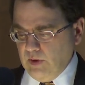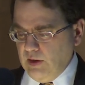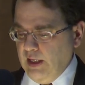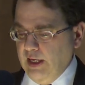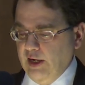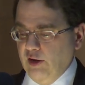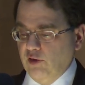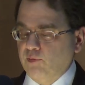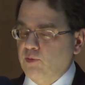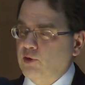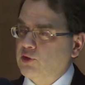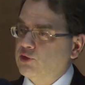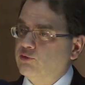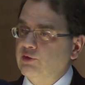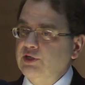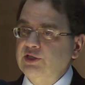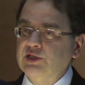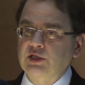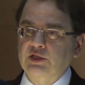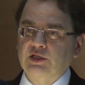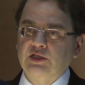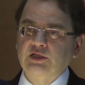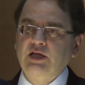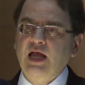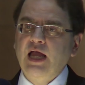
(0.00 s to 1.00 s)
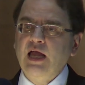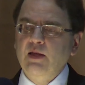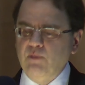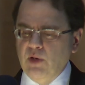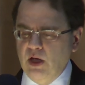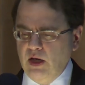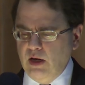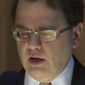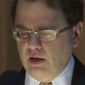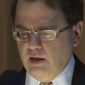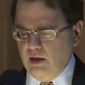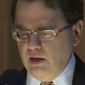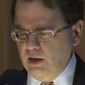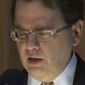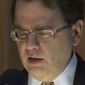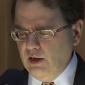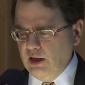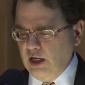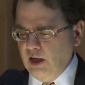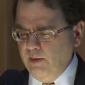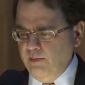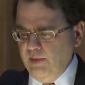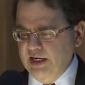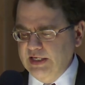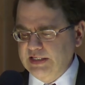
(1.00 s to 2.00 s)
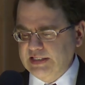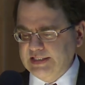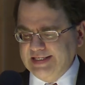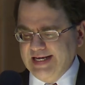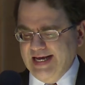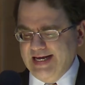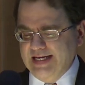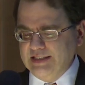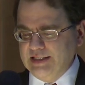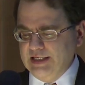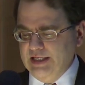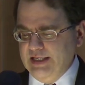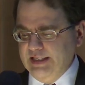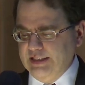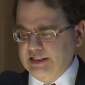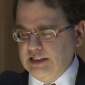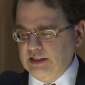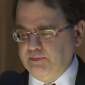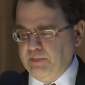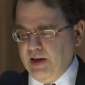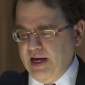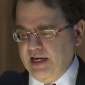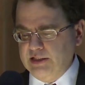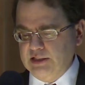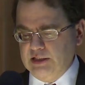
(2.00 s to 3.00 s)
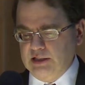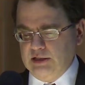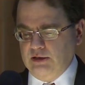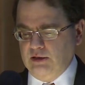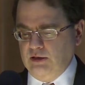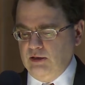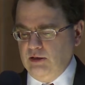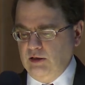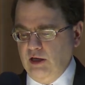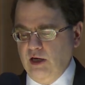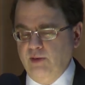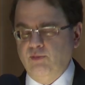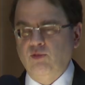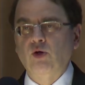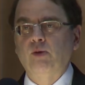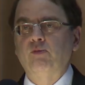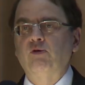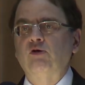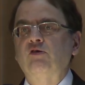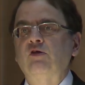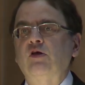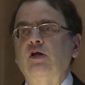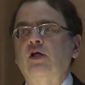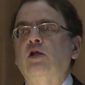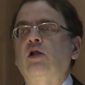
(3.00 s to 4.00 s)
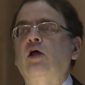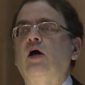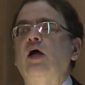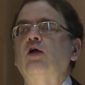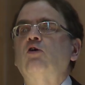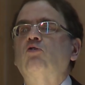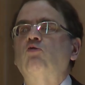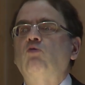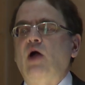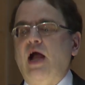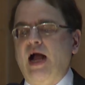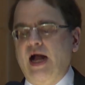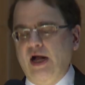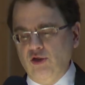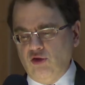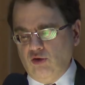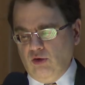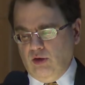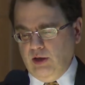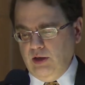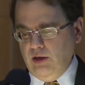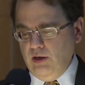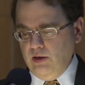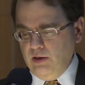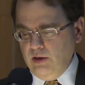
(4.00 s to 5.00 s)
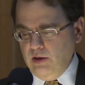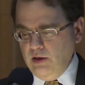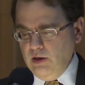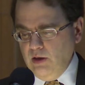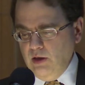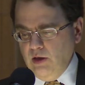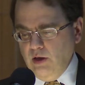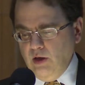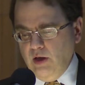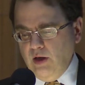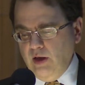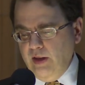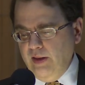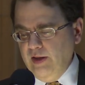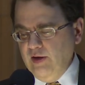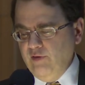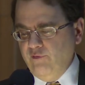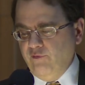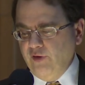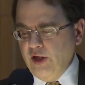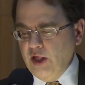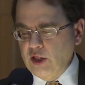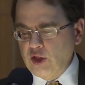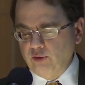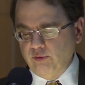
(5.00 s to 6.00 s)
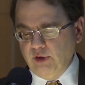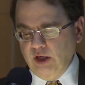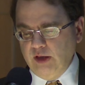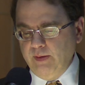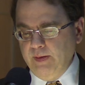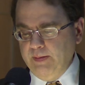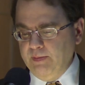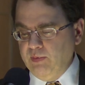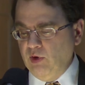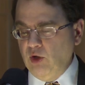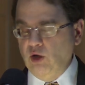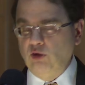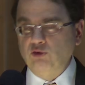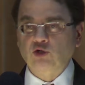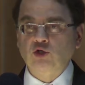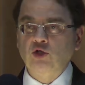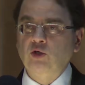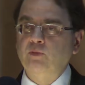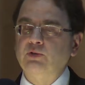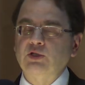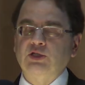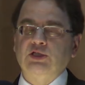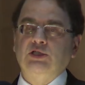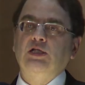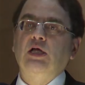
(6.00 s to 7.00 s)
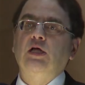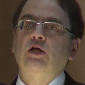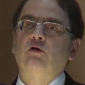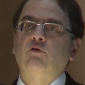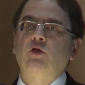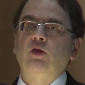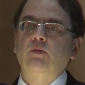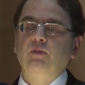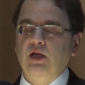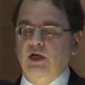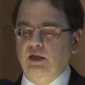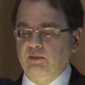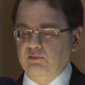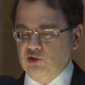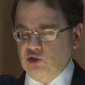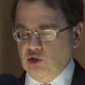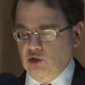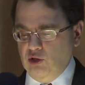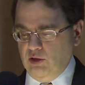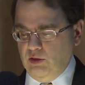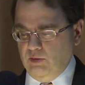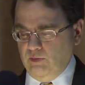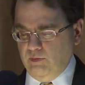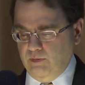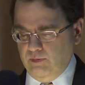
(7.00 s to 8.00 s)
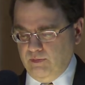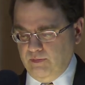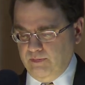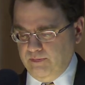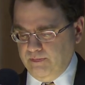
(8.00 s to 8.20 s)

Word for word: In its most recent statement, the committee says that it expects the unemployment rate to decline gradually and the inflation rate to be below two percent over the medium term.